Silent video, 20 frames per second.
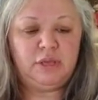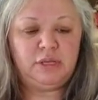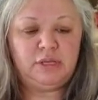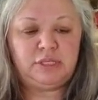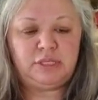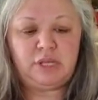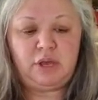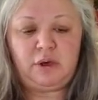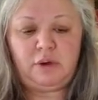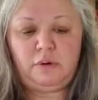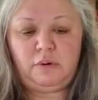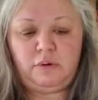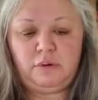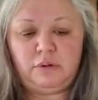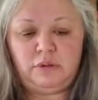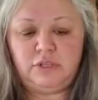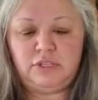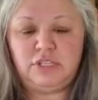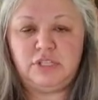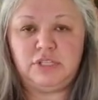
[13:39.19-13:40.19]
So
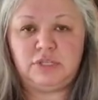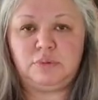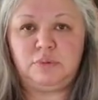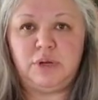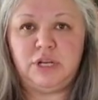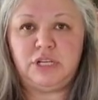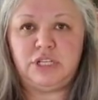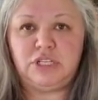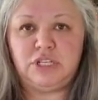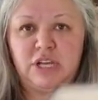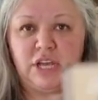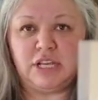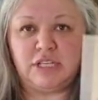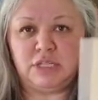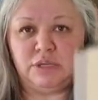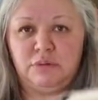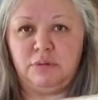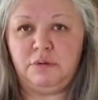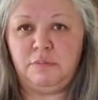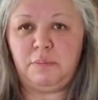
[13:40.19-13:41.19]
just wanted you
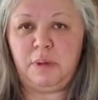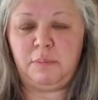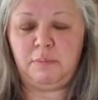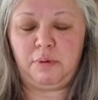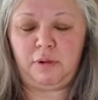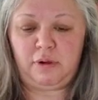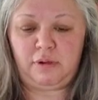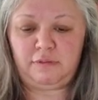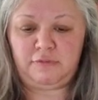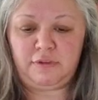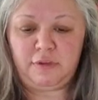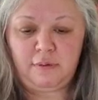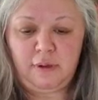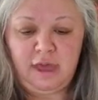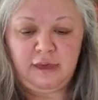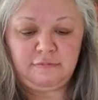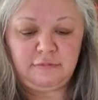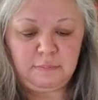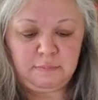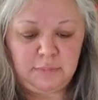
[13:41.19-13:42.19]
guys to remember if you
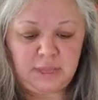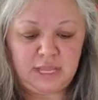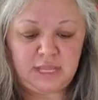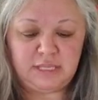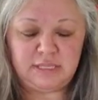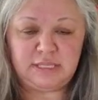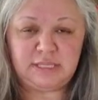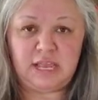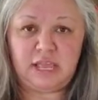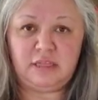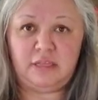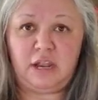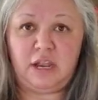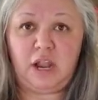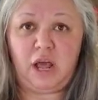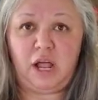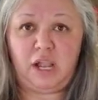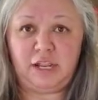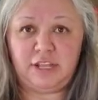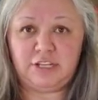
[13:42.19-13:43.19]
have the means and the
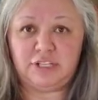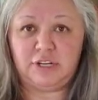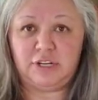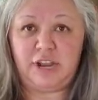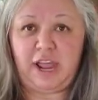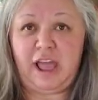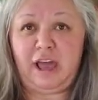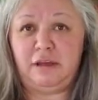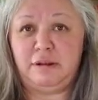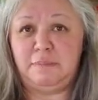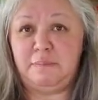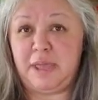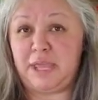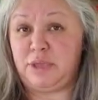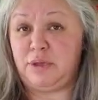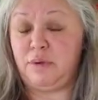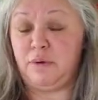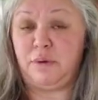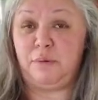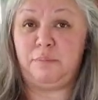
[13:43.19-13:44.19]
knowledge on how to
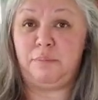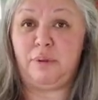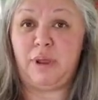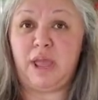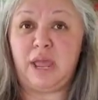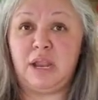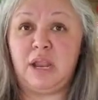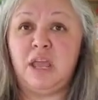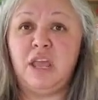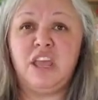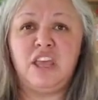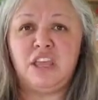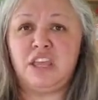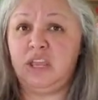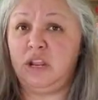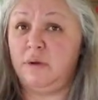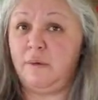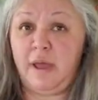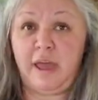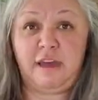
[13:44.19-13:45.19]
make your own bread,
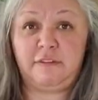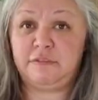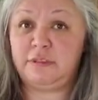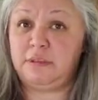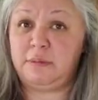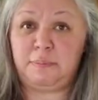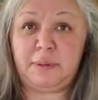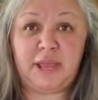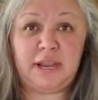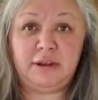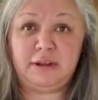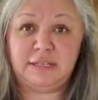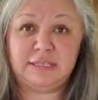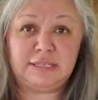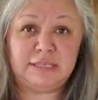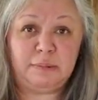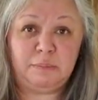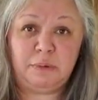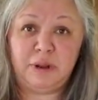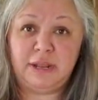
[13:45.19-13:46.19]
you don't have to depend on
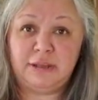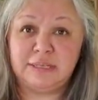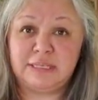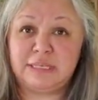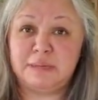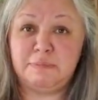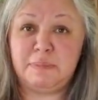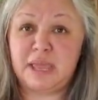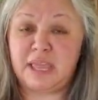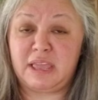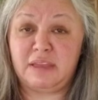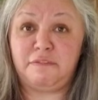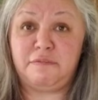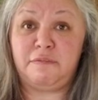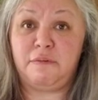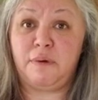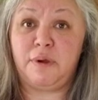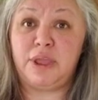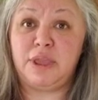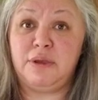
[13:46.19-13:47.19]
someone else to make it
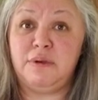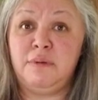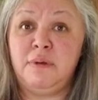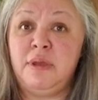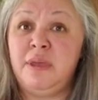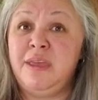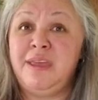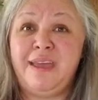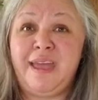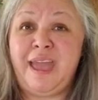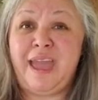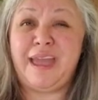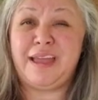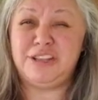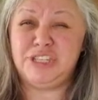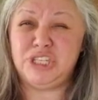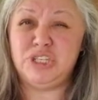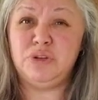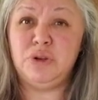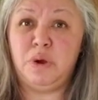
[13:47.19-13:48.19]
for you,
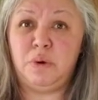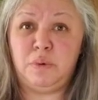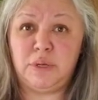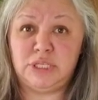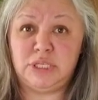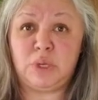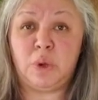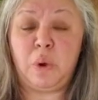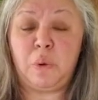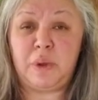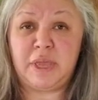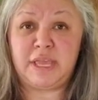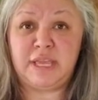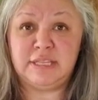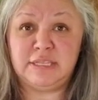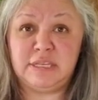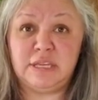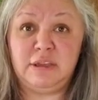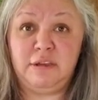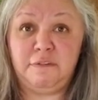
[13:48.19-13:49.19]
and you know what's going
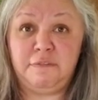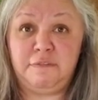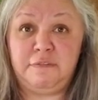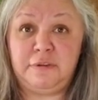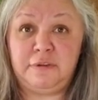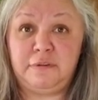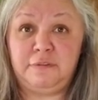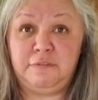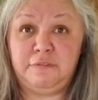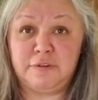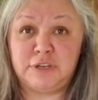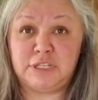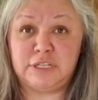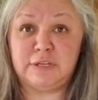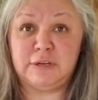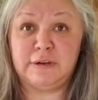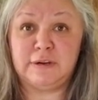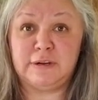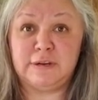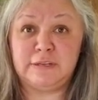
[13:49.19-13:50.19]
into your food for
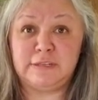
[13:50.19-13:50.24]
sure.